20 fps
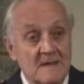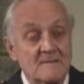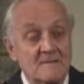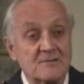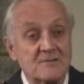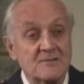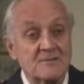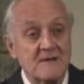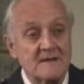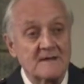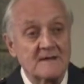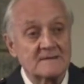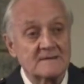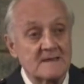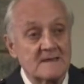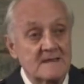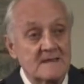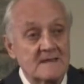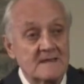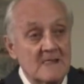
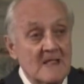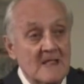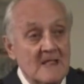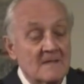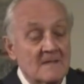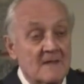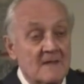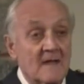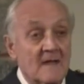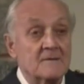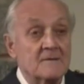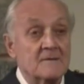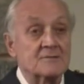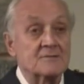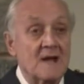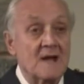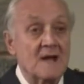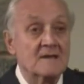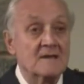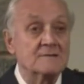demonstrating
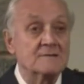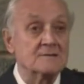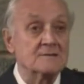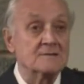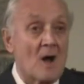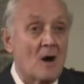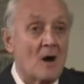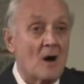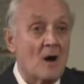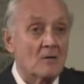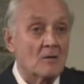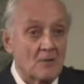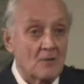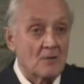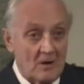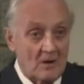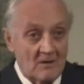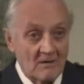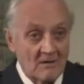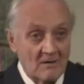that the scientists
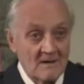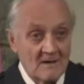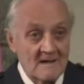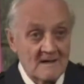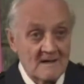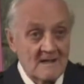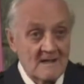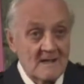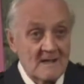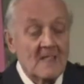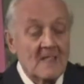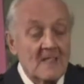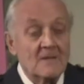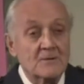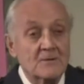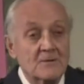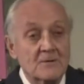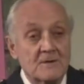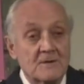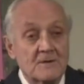are wrong.
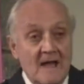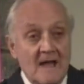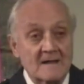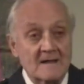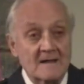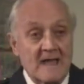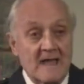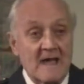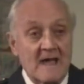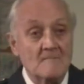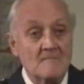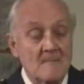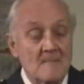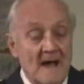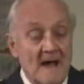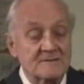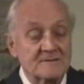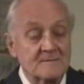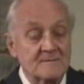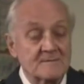You can get
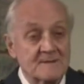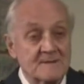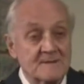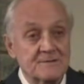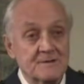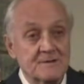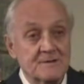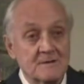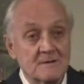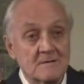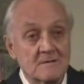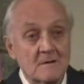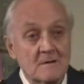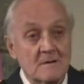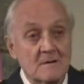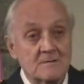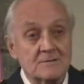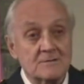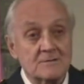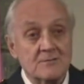a mass of
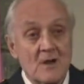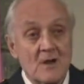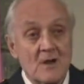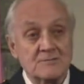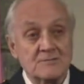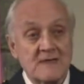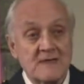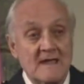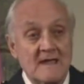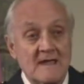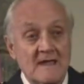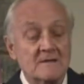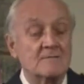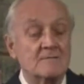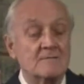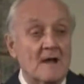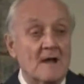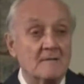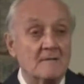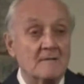material to
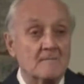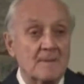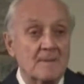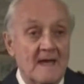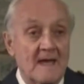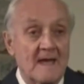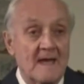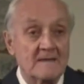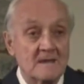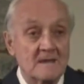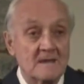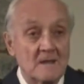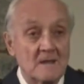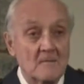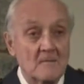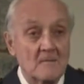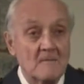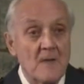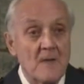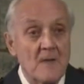rotate around a
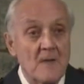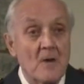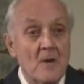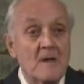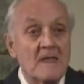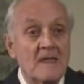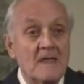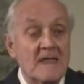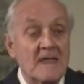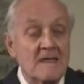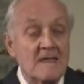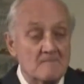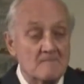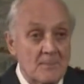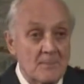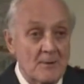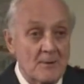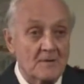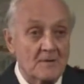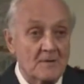plate with no
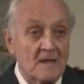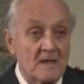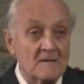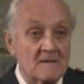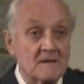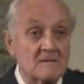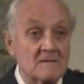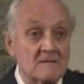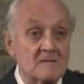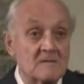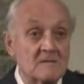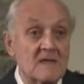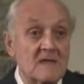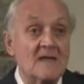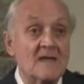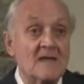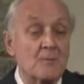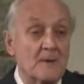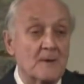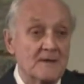input
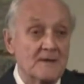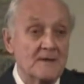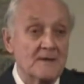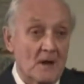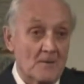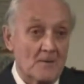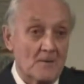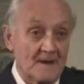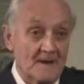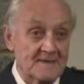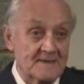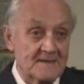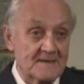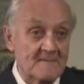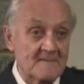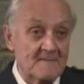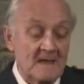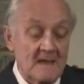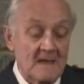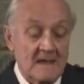as we know
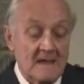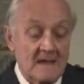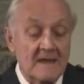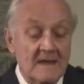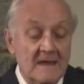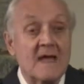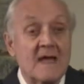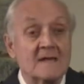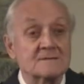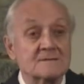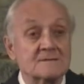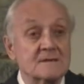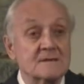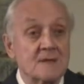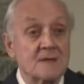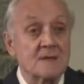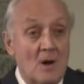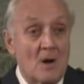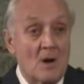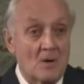it. It
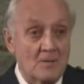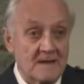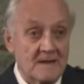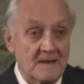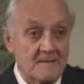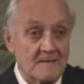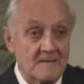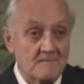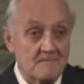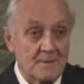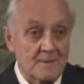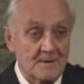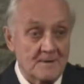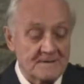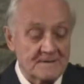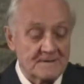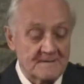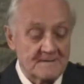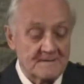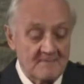has its own
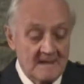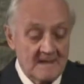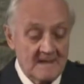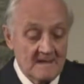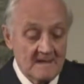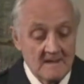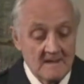input.